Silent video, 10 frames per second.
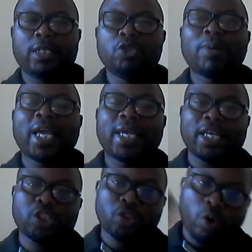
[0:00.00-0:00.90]
might
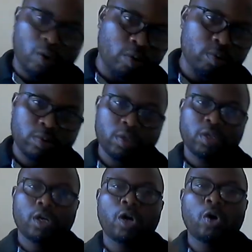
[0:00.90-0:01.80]
get stuck
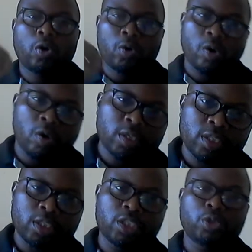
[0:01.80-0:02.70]
or run
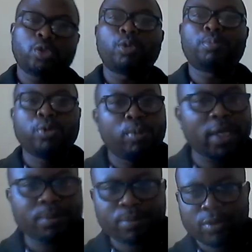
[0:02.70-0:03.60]
into some problem.